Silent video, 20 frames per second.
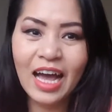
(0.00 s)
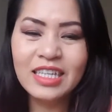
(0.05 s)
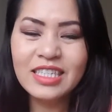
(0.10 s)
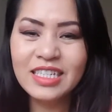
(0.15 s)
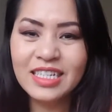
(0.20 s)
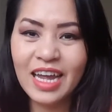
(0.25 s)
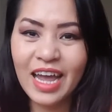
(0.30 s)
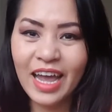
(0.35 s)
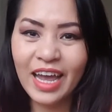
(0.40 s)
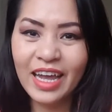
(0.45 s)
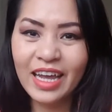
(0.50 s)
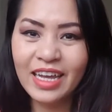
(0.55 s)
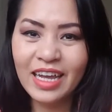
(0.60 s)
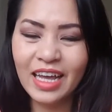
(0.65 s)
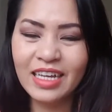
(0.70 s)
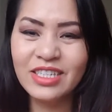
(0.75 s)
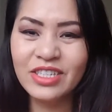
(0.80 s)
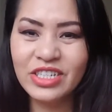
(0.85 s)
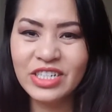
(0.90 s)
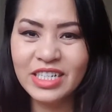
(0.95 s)
Today,
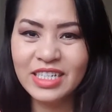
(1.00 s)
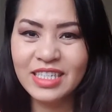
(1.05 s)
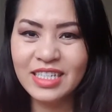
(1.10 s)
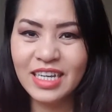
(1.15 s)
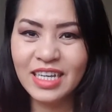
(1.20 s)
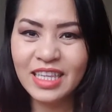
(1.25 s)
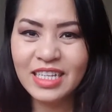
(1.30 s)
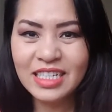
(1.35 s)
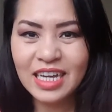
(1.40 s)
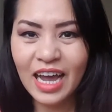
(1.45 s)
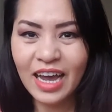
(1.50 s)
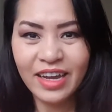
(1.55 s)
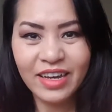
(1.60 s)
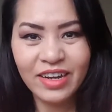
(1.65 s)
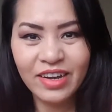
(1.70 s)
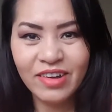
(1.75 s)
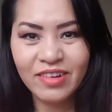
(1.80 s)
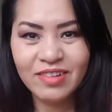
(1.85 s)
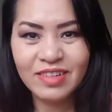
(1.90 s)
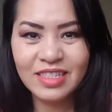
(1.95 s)
as you can see in the
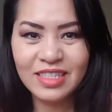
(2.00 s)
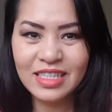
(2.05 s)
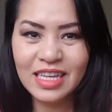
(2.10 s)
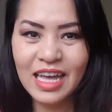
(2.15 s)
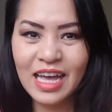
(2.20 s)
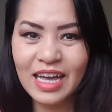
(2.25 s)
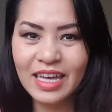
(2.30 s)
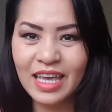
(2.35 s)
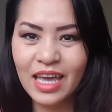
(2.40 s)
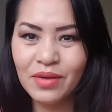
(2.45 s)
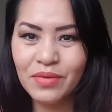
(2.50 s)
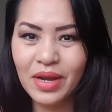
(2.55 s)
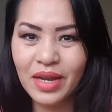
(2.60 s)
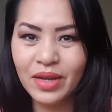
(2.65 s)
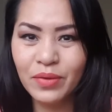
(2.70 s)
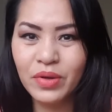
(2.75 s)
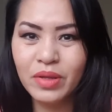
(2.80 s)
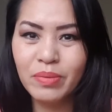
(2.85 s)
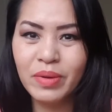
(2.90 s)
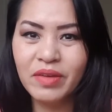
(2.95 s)
title, is a get
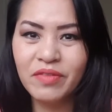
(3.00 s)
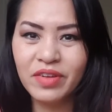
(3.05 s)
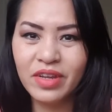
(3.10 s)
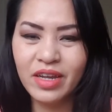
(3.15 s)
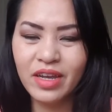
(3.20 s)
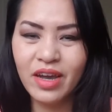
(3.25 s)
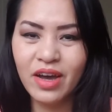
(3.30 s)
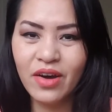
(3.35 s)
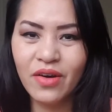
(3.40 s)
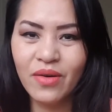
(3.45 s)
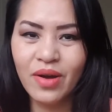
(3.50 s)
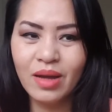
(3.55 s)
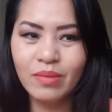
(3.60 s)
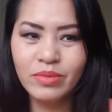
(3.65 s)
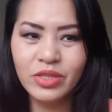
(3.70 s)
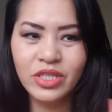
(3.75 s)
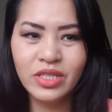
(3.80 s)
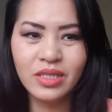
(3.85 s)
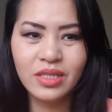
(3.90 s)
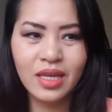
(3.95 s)
ready with me video.
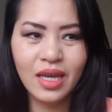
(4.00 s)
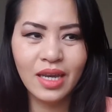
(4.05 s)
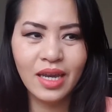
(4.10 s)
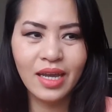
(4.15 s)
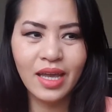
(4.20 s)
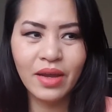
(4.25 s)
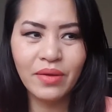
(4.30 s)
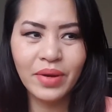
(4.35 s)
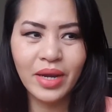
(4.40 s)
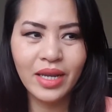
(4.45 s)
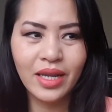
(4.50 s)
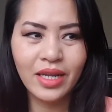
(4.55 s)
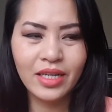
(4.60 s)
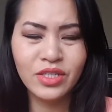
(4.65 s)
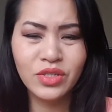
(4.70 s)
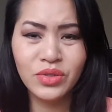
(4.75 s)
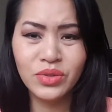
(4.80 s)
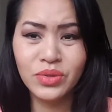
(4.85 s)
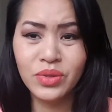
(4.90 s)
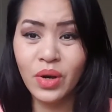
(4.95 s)
I'm just gonna get ready
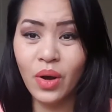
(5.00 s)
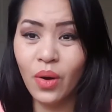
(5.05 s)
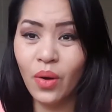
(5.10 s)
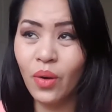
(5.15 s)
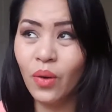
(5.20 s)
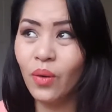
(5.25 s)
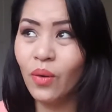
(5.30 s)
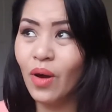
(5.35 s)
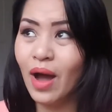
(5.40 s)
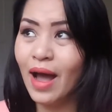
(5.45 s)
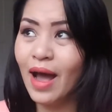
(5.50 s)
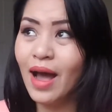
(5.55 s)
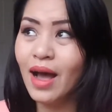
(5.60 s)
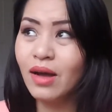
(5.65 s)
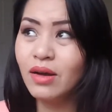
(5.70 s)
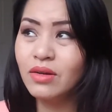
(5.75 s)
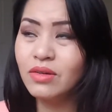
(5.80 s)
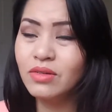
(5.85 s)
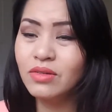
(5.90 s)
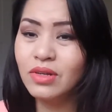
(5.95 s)
to go
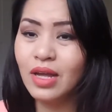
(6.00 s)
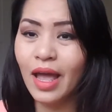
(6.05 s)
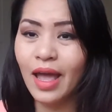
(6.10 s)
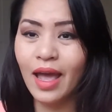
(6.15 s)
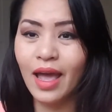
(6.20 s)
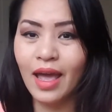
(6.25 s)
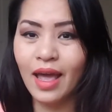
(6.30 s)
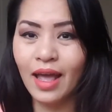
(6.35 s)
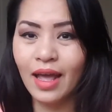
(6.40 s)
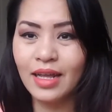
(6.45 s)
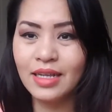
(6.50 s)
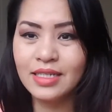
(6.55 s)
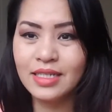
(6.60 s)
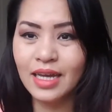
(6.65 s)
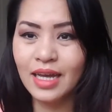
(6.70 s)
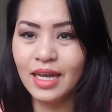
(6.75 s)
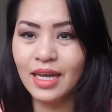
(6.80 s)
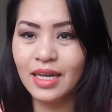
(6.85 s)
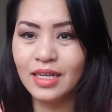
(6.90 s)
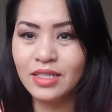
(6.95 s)
out and
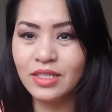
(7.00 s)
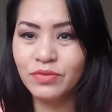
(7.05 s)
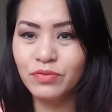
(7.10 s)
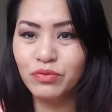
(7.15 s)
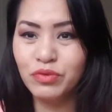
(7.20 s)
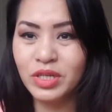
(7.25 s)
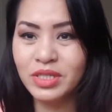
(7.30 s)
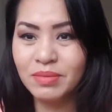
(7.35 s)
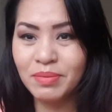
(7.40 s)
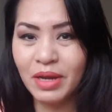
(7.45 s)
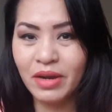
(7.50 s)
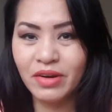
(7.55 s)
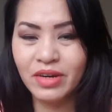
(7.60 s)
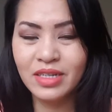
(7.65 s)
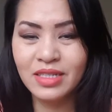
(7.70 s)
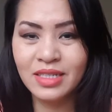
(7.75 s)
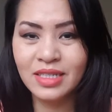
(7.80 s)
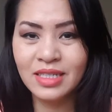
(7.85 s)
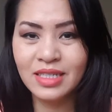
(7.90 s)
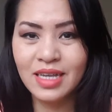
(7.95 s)
run some
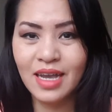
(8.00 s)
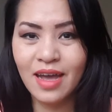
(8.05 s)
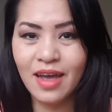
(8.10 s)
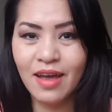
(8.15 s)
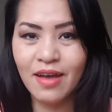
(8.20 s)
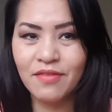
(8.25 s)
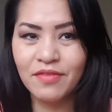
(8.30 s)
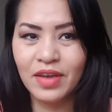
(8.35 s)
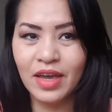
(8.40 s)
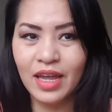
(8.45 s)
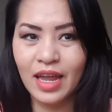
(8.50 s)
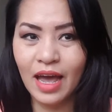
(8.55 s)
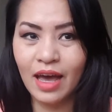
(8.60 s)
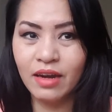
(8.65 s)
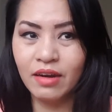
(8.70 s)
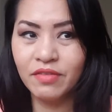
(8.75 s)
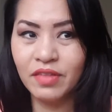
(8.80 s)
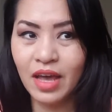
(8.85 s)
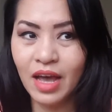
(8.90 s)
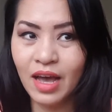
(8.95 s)
errands and stuff, get
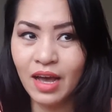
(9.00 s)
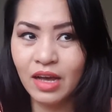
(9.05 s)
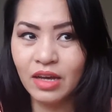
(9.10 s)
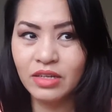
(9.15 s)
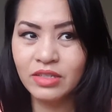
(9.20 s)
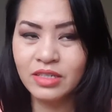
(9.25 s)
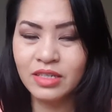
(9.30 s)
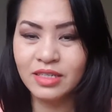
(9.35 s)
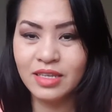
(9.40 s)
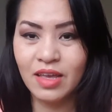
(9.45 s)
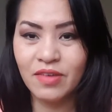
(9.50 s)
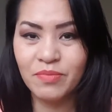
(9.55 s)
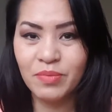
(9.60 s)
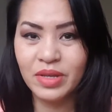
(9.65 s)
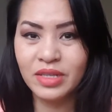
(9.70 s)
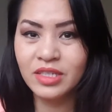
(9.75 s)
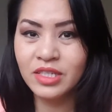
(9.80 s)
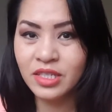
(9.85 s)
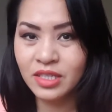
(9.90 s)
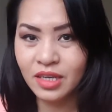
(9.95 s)
out of the house because I've
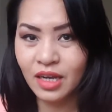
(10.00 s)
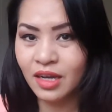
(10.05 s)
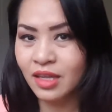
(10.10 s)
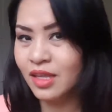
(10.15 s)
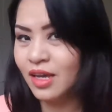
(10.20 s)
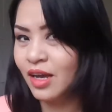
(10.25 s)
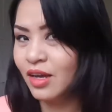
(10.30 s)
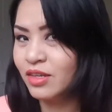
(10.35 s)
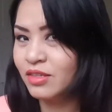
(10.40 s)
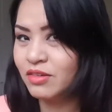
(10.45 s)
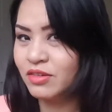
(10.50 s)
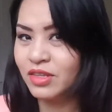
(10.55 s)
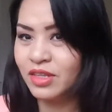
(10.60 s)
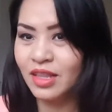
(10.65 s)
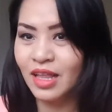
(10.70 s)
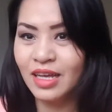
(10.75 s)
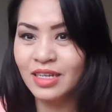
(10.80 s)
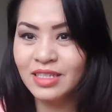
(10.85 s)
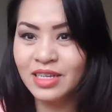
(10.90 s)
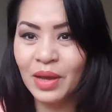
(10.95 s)
been stuck in the house for the
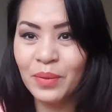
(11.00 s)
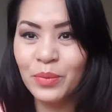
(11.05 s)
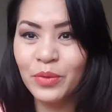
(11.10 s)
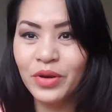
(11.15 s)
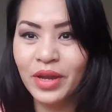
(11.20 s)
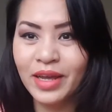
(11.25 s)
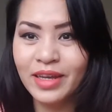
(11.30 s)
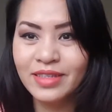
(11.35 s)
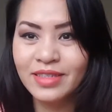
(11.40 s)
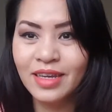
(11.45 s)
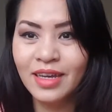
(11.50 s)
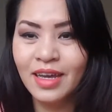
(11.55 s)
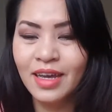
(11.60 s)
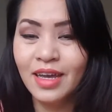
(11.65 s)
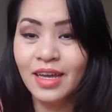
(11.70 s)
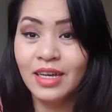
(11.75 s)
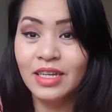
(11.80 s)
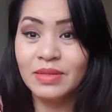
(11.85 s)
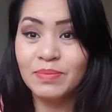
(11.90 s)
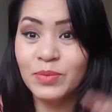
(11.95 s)
last couple days.
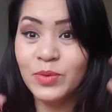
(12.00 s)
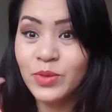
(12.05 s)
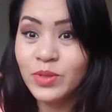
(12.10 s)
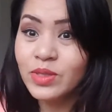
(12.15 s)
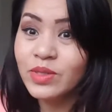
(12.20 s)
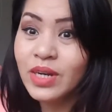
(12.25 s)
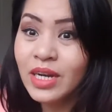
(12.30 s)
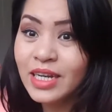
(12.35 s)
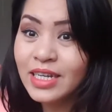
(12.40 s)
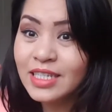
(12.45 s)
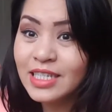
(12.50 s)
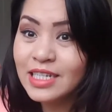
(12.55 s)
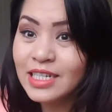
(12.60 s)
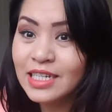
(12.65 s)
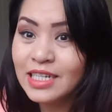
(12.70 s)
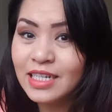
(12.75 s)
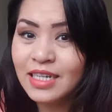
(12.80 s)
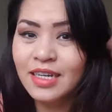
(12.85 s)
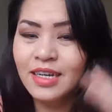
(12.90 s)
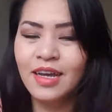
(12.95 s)
I'm going
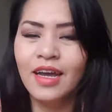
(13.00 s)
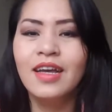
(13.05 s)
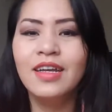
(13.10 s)
crazy.